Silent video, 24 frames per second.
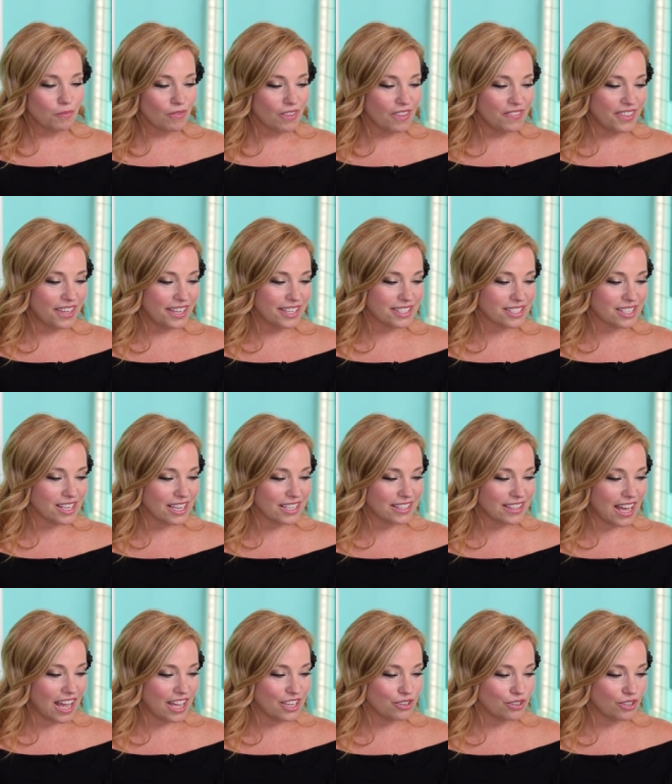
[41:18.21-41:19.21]
things like
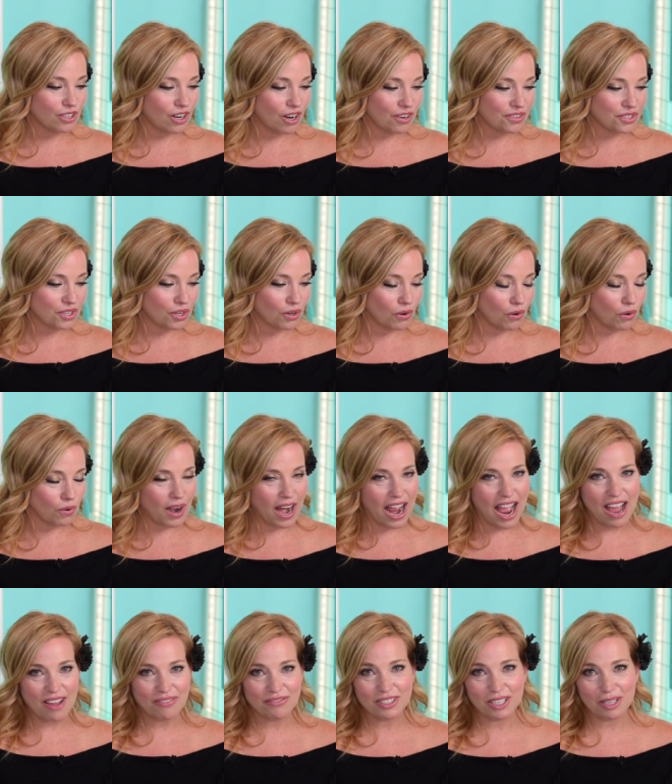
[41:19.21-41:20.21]
that. You could also
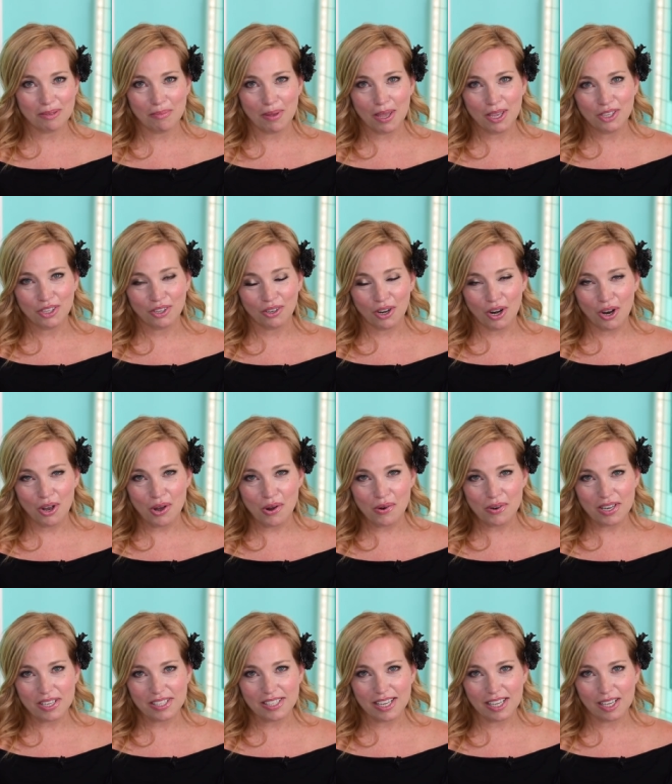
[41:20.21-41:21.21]
craft and make your own
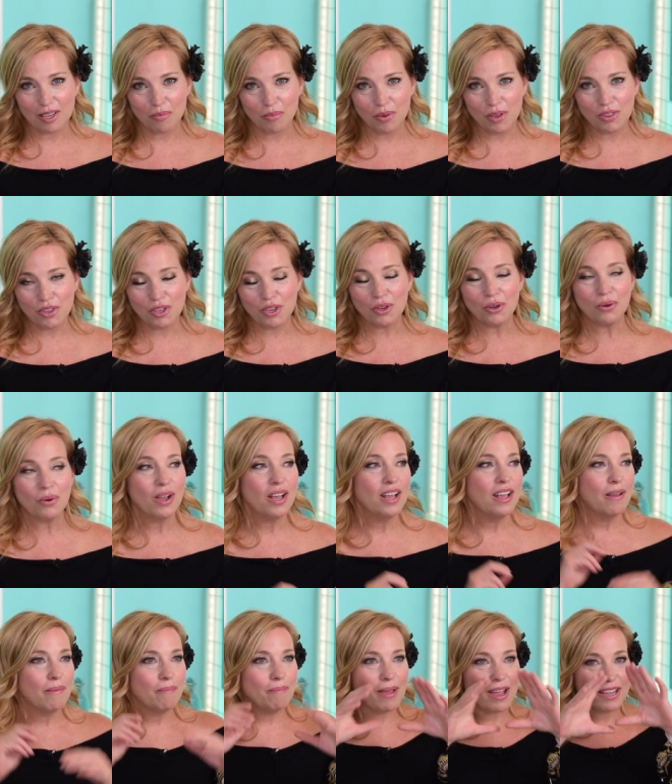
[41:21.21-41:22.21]
and take them with you.
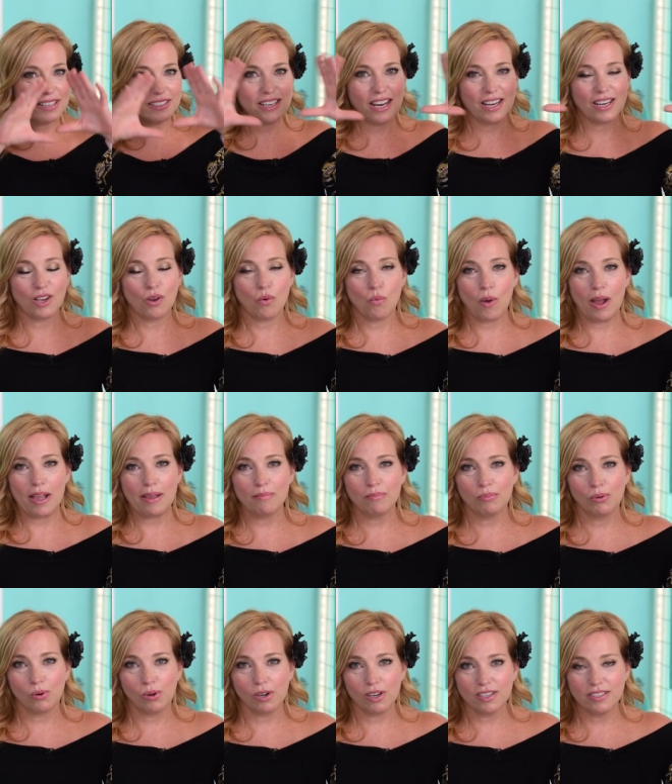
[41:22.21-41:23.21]
Magnetic
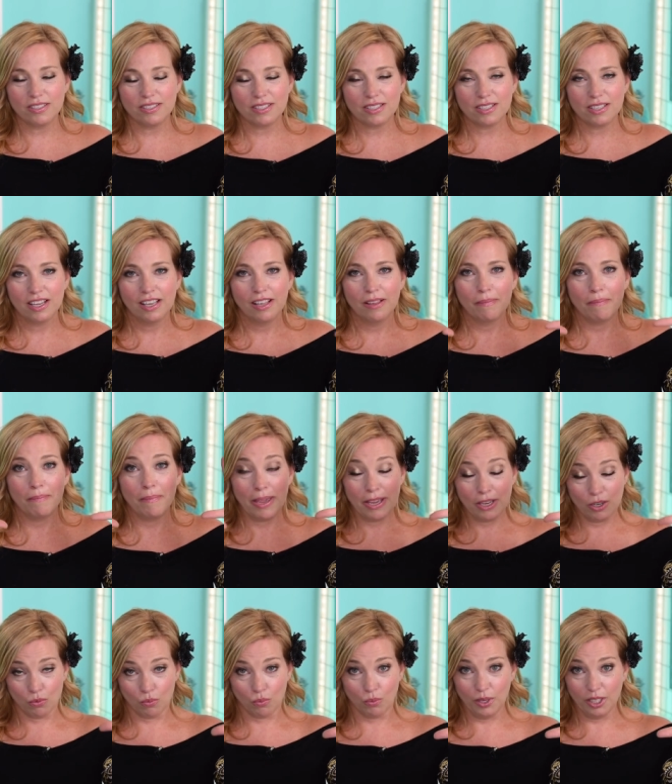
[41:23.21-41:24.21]
whiteboards make
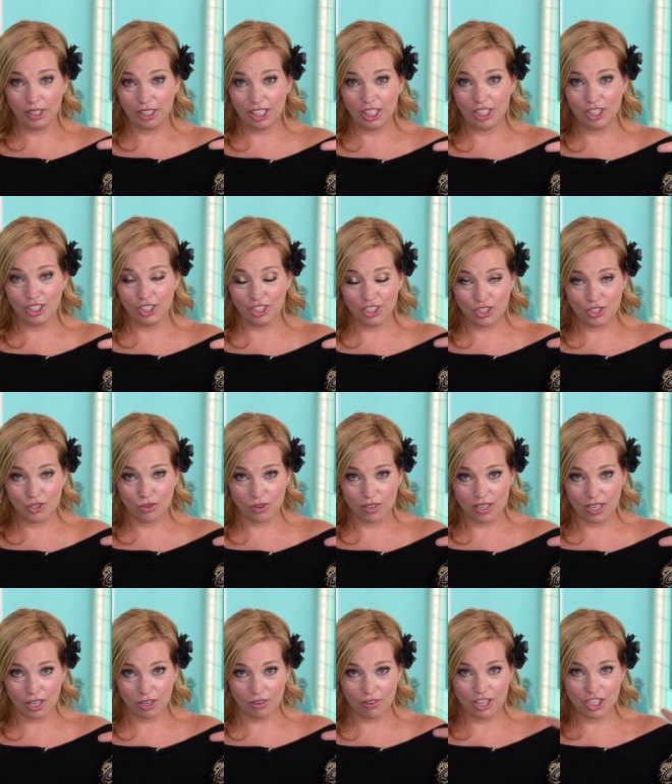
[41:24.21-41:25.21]
really good door
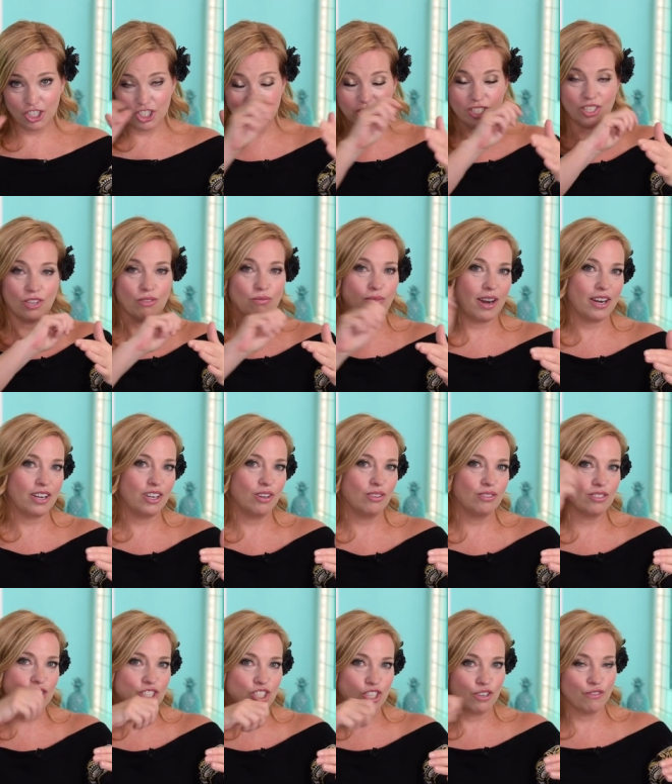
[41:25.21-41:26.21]
decorations. You can write
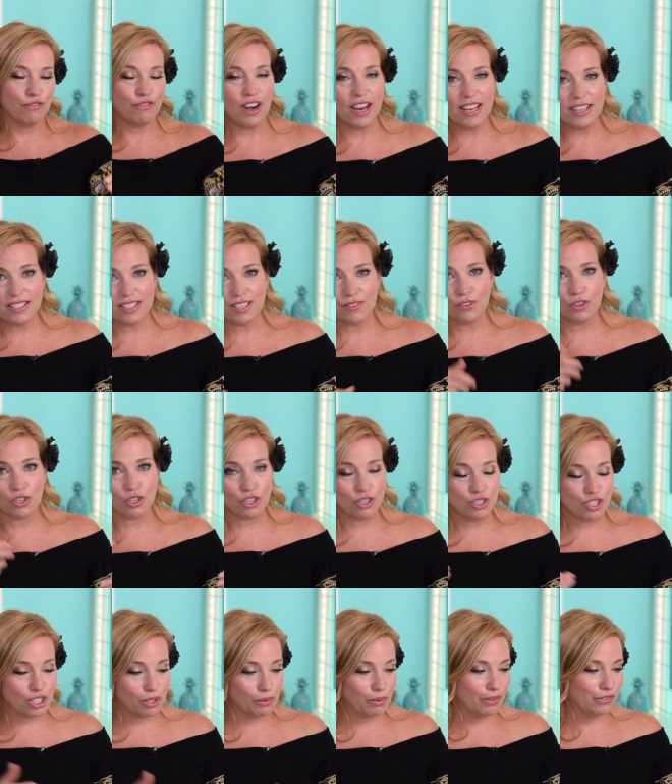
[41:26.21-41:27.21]
notes to your friends if you're
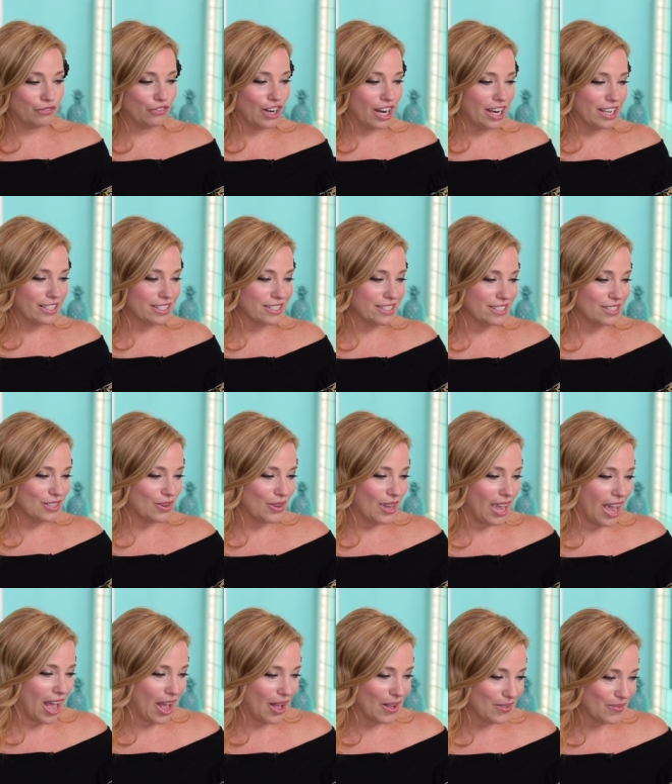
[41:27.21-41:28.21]
cruising with friends. So
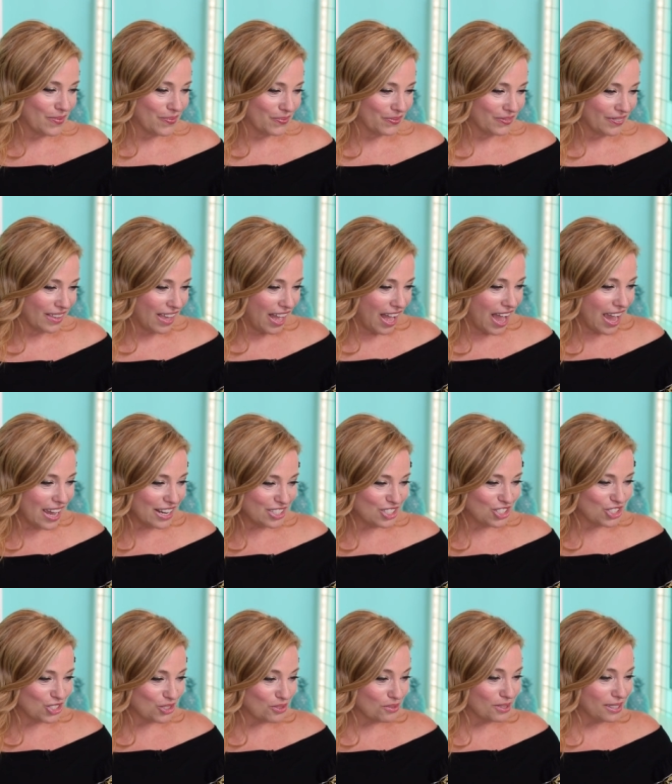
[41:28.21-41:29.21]
yeah. Hi,
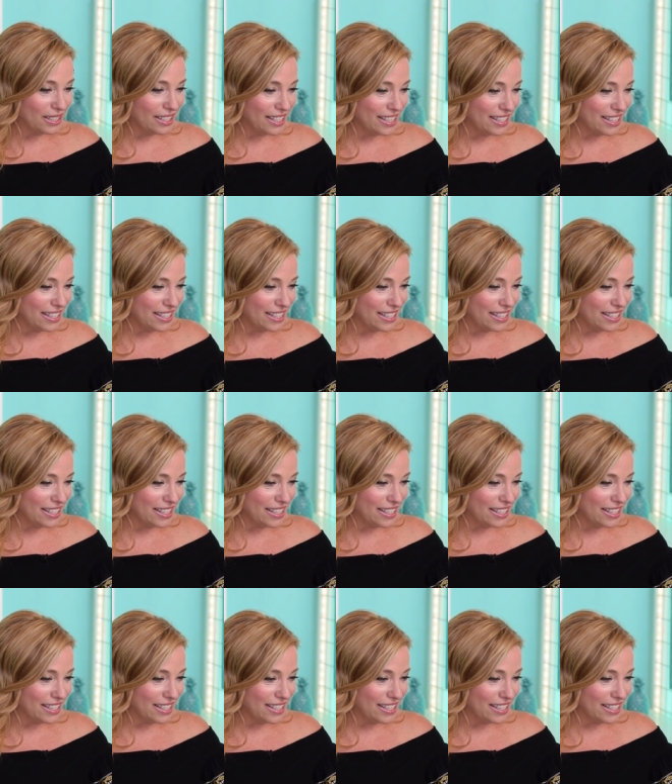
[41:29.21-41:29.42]
Julie.